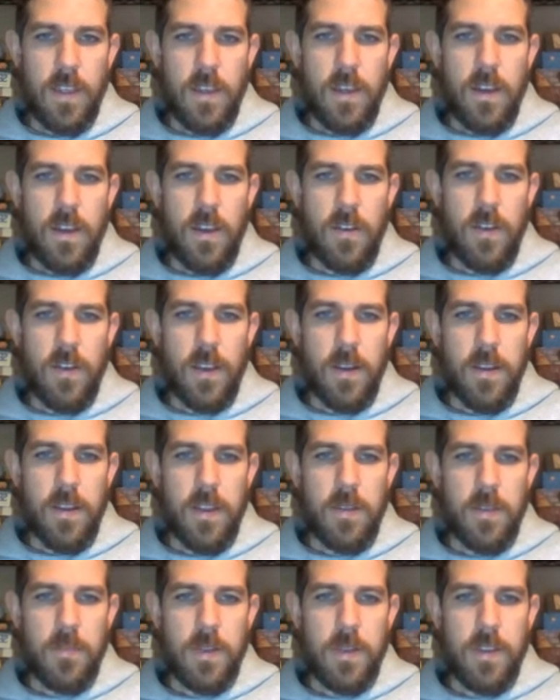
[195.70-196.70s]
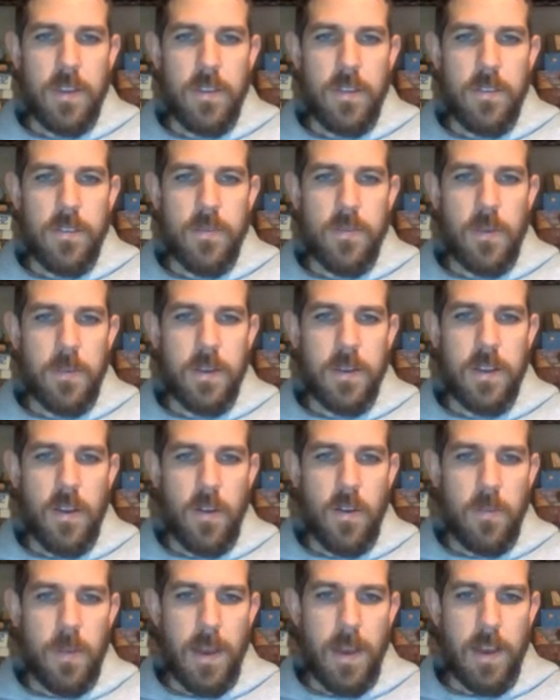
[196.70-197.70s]
All right, can we use what we
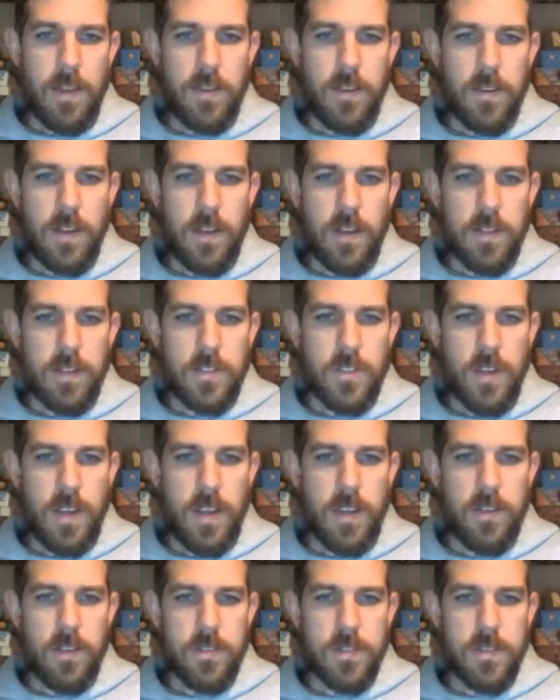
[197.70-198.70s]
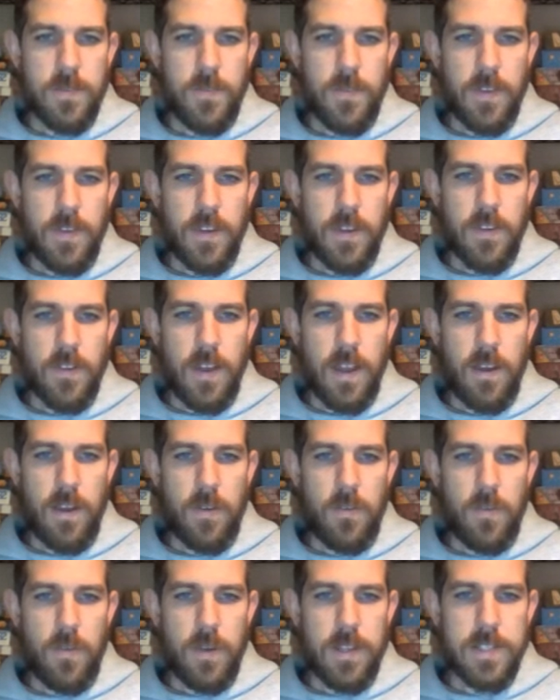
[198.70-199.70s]
know about triangles to figure
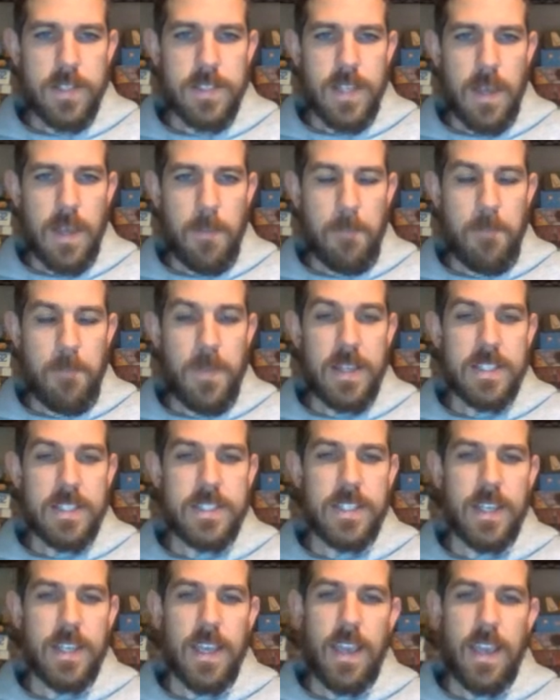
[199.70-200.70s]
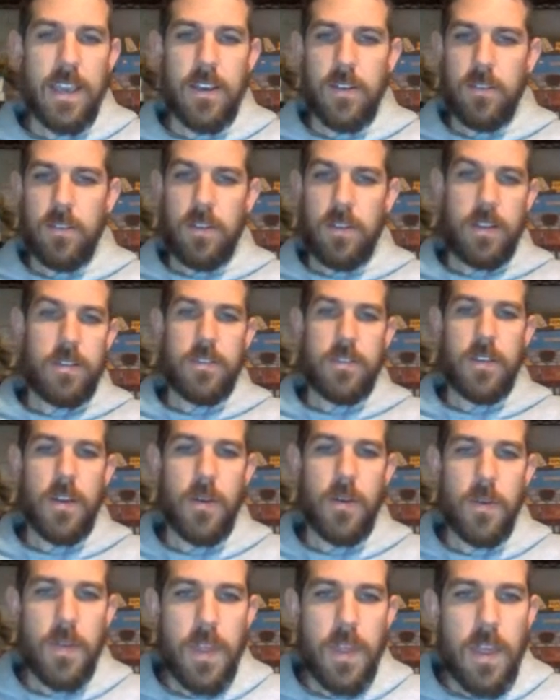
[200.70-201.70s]
out what is that missing angle? I don't
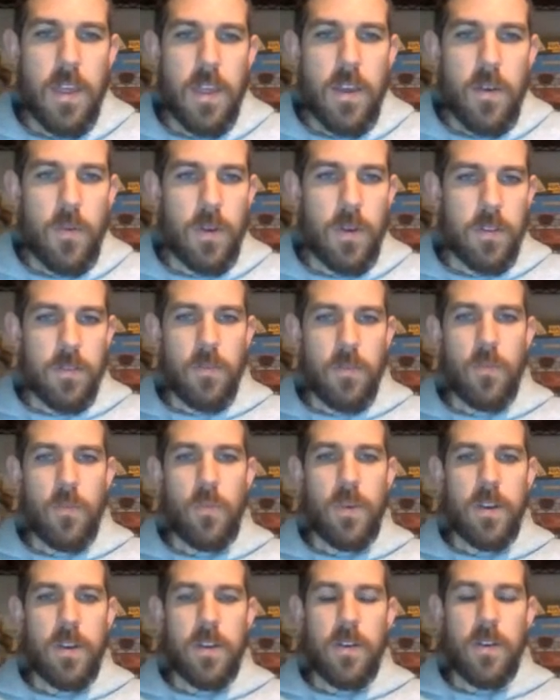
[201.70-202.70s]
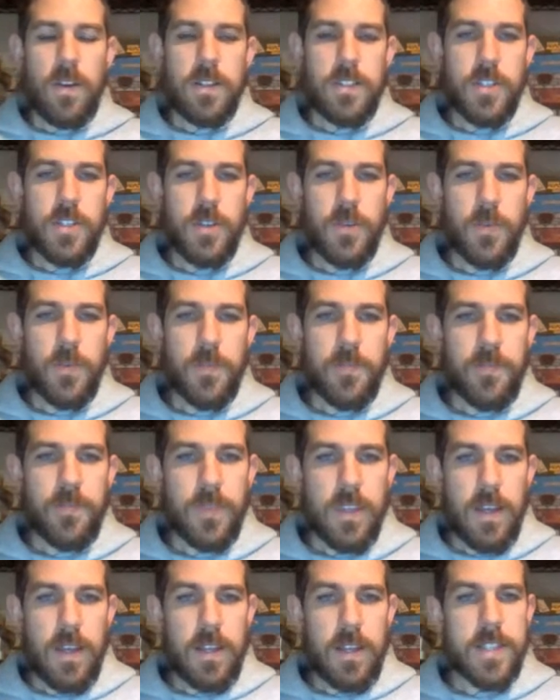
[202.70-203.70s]
know. Well, we're going to
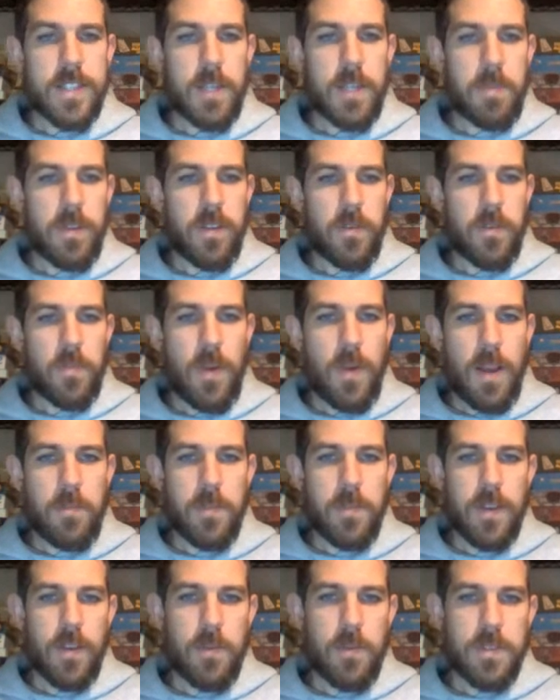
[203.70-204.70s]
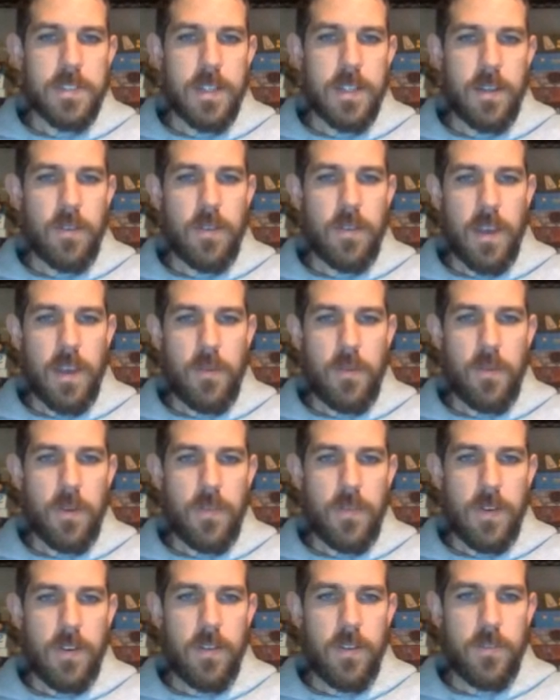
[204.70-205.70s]
kind of set up a little problem here. We say, okay, well,
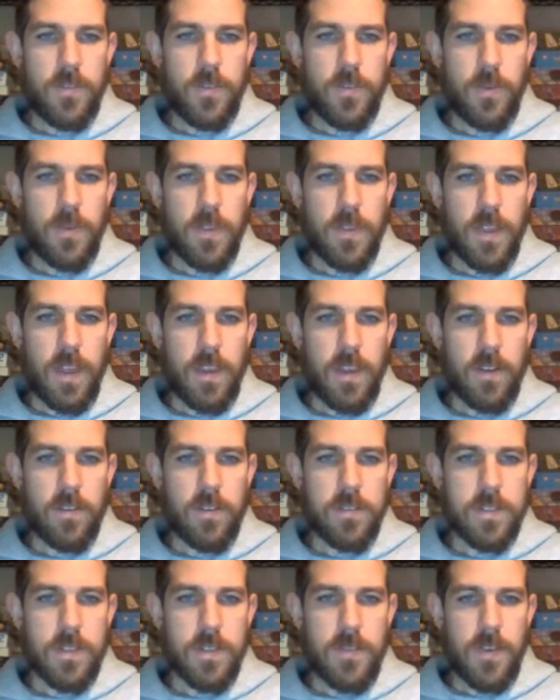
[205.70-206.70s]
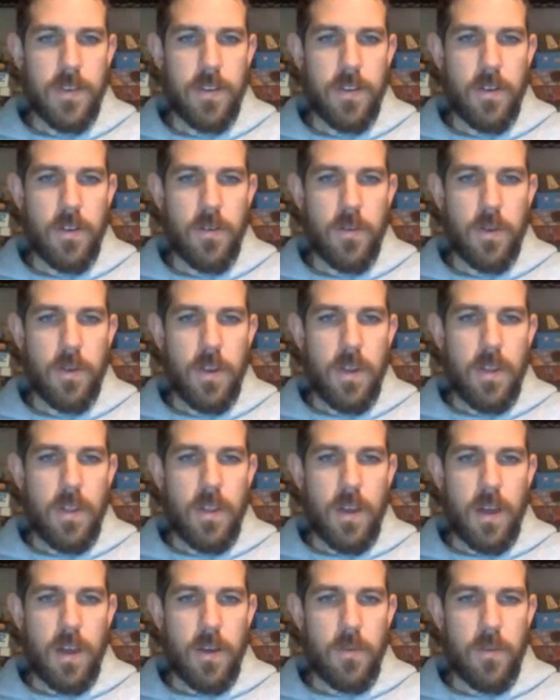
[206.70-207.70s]
if I know two of the angles, if I know
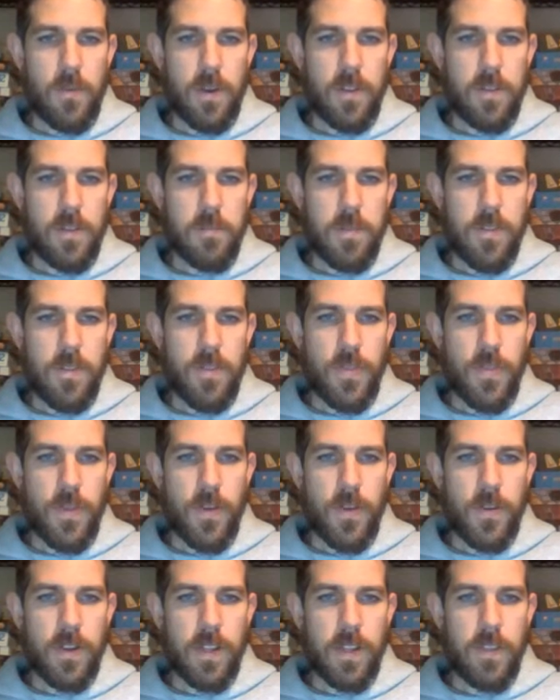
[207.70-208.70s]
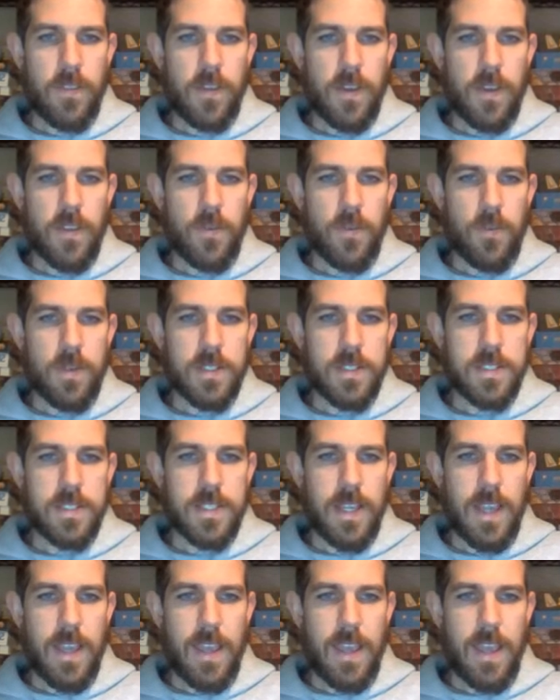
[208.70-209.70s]
one of them's 30 and the other one's
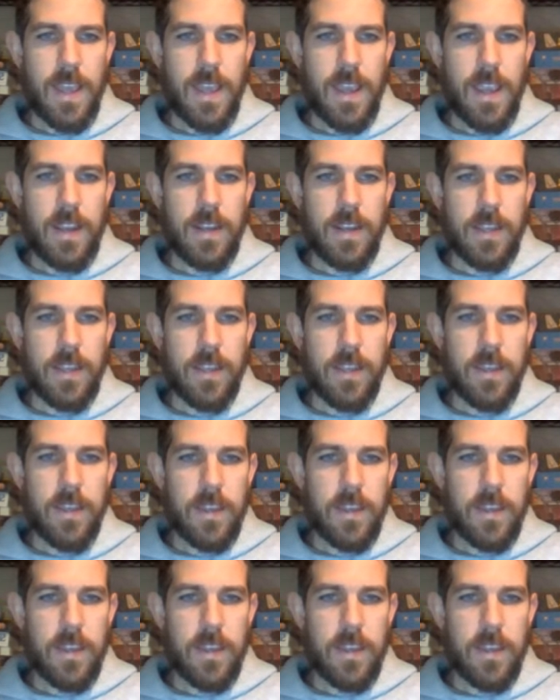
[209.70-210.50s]
80,